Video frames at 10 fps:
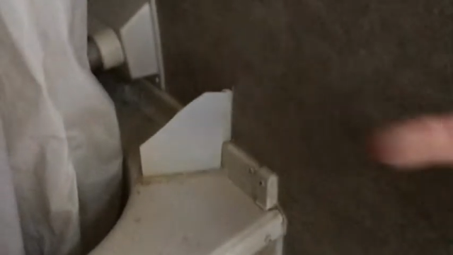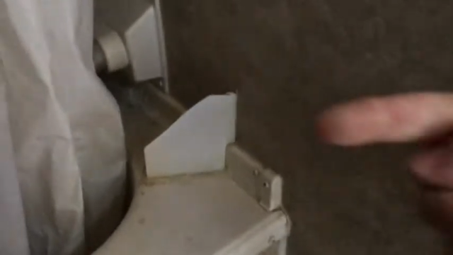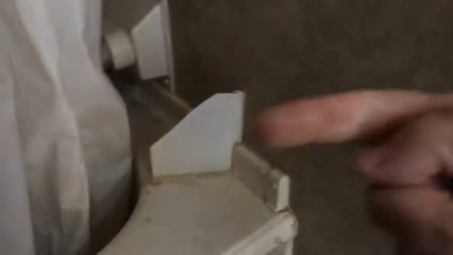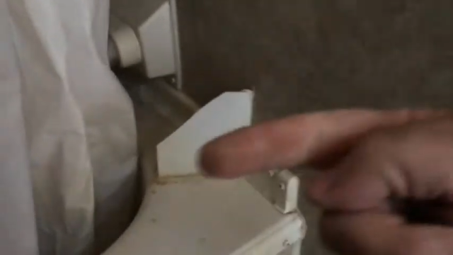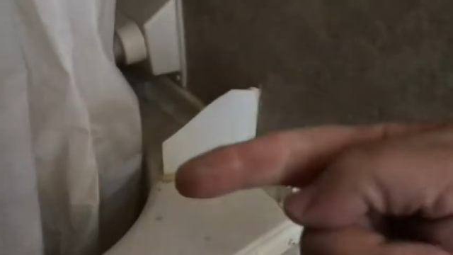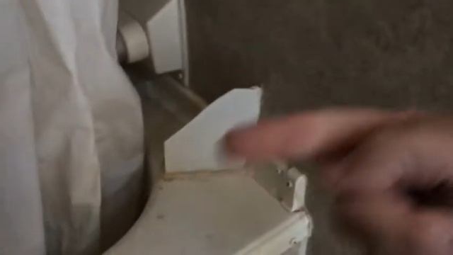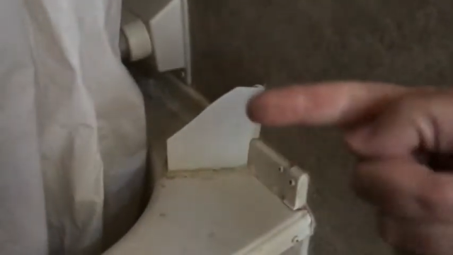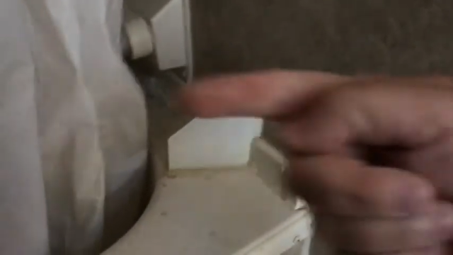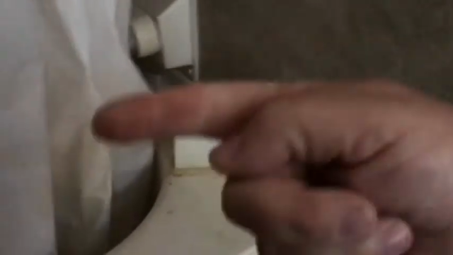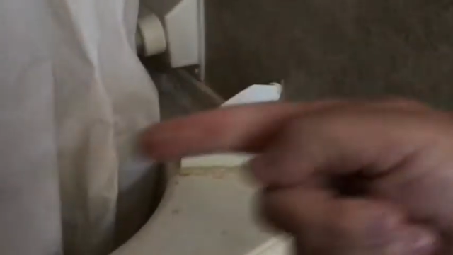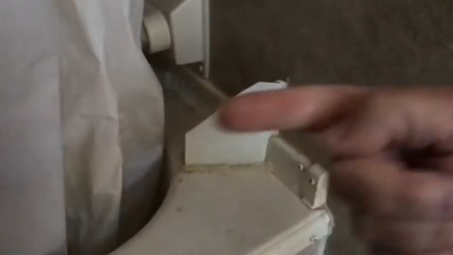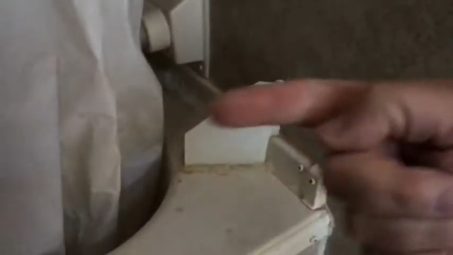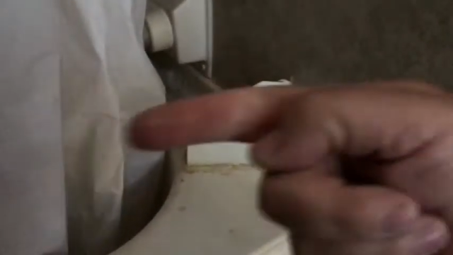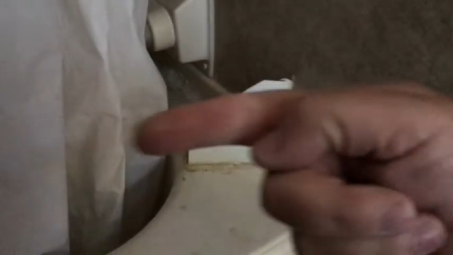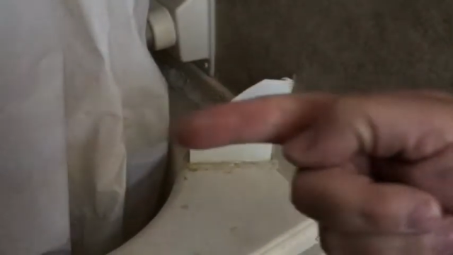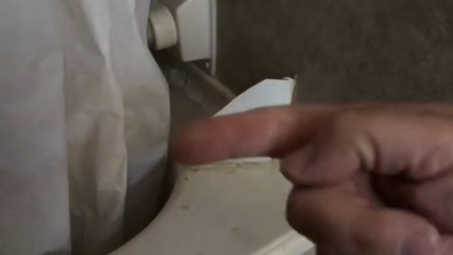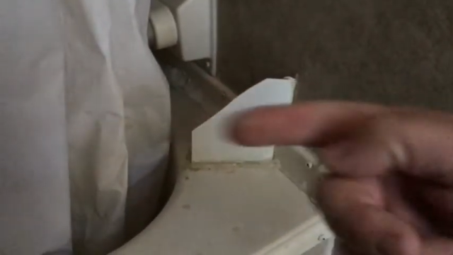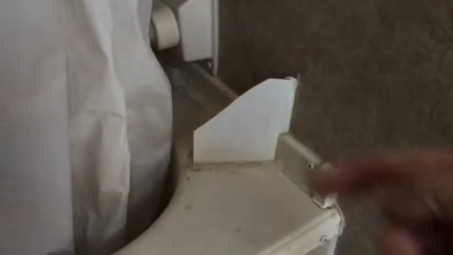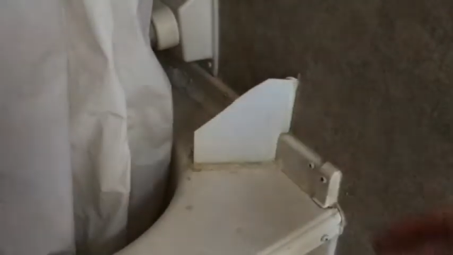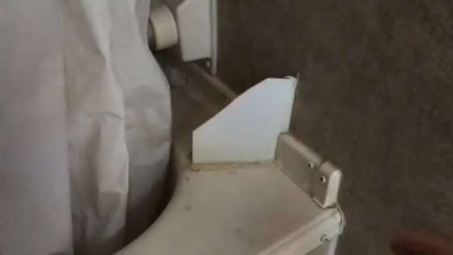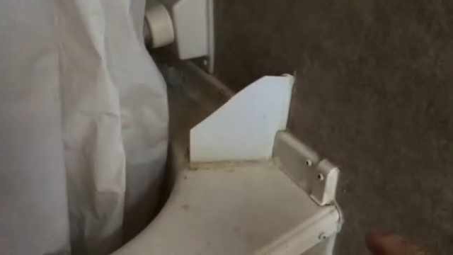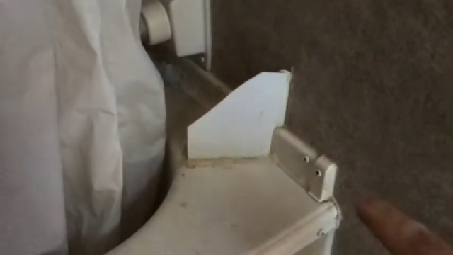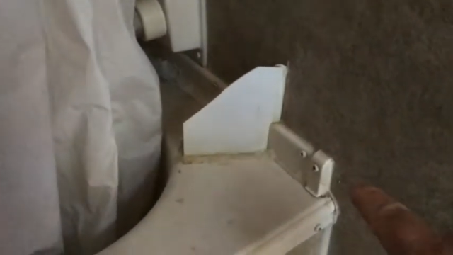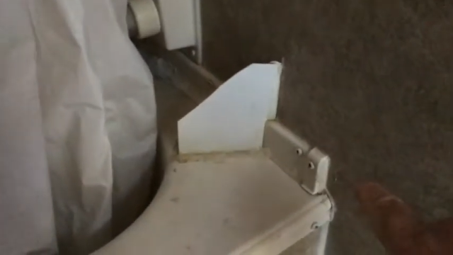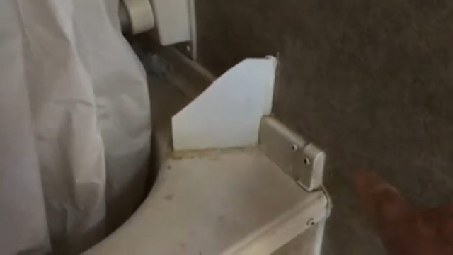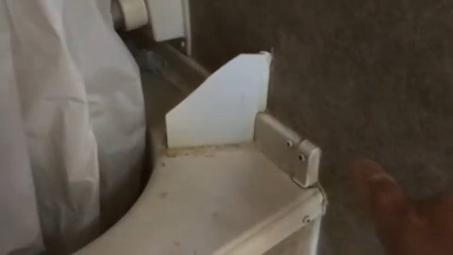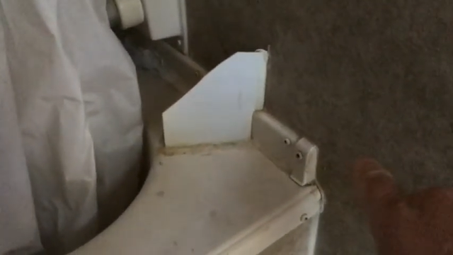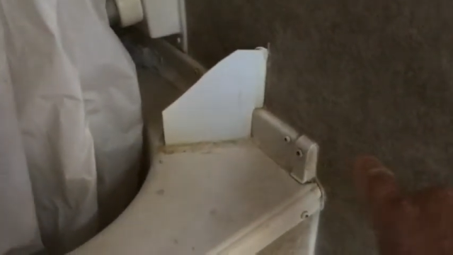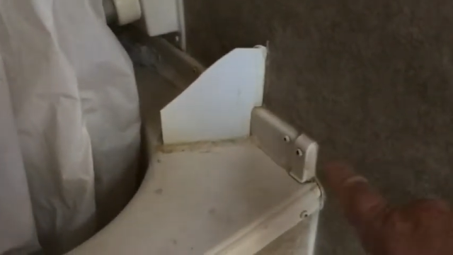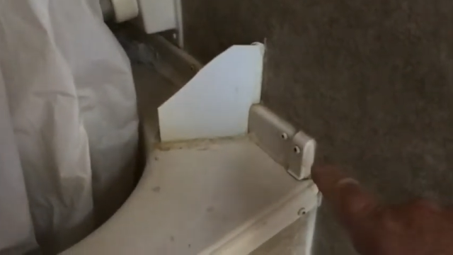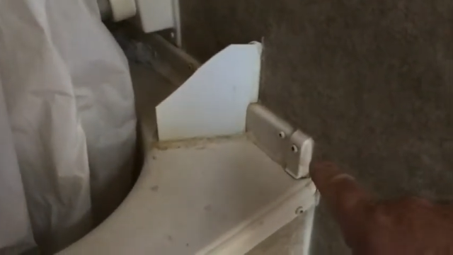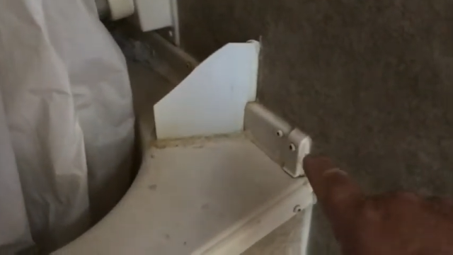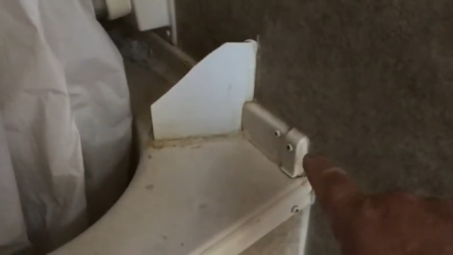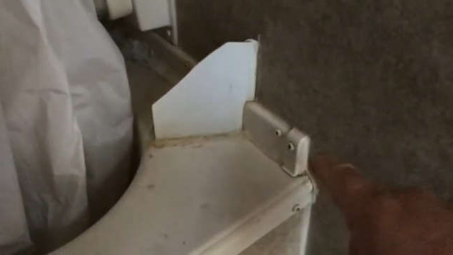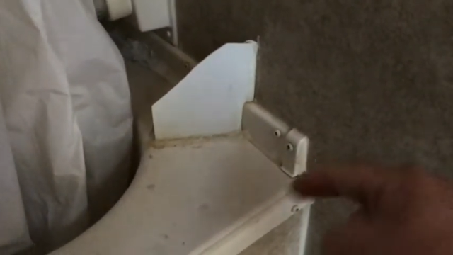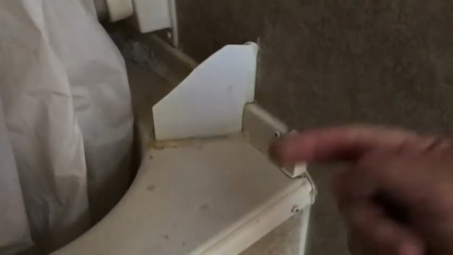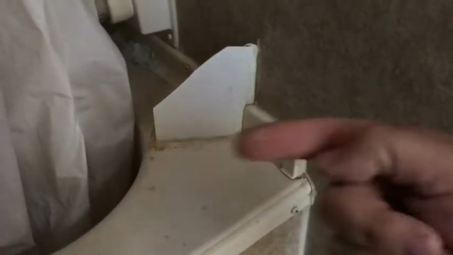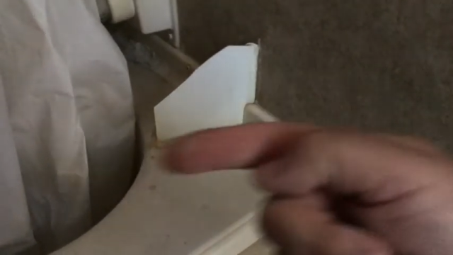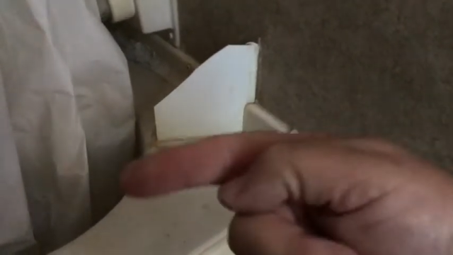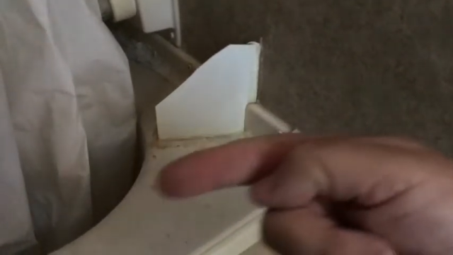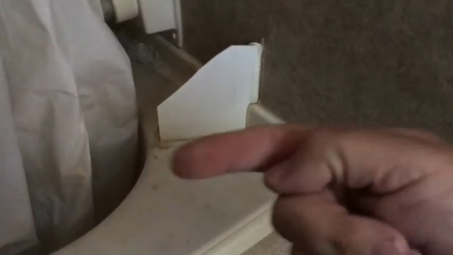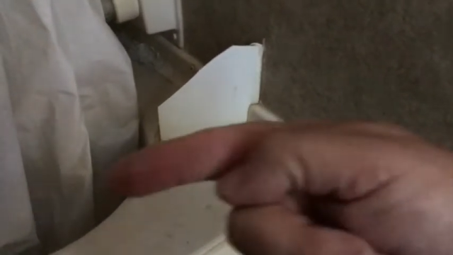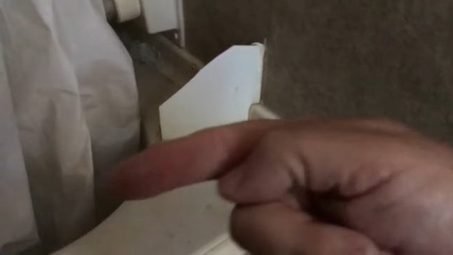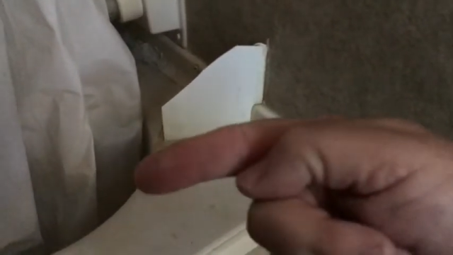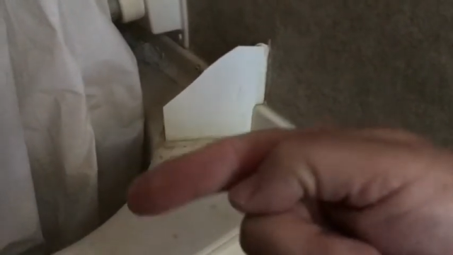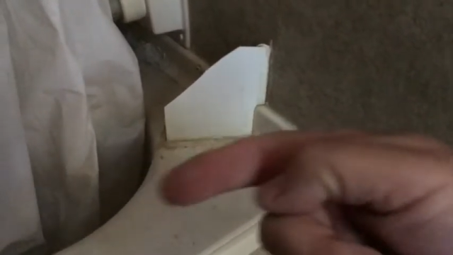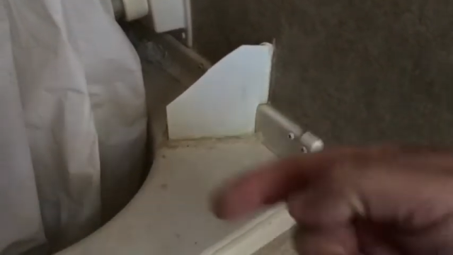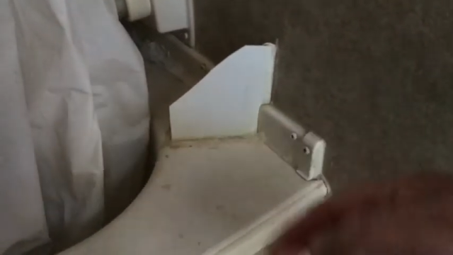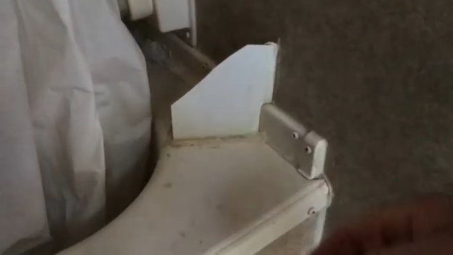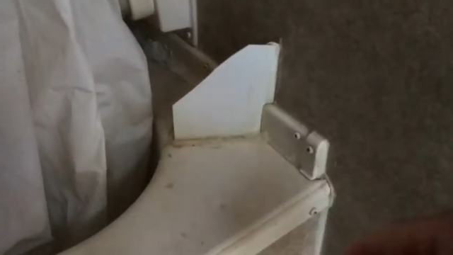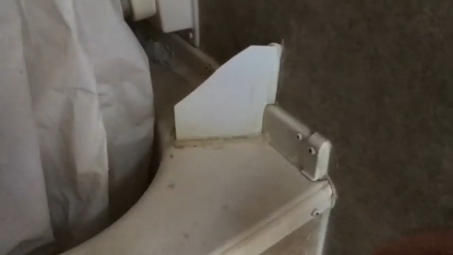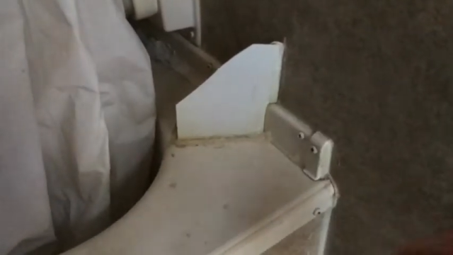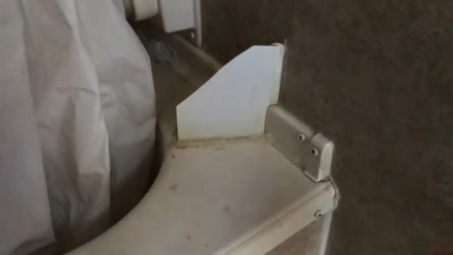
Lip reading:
No face is visible, so there are no lips to read.